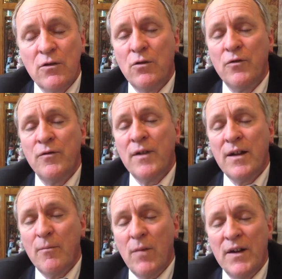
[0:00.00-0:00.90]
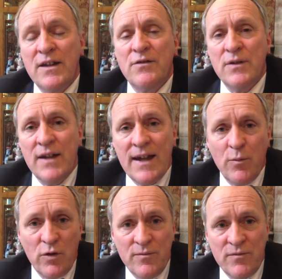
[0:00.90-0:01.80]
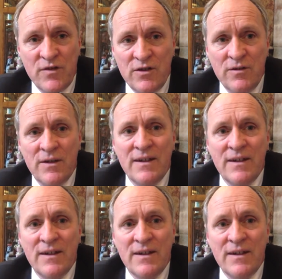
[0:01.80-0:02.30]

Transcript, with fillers: corn money to enable them to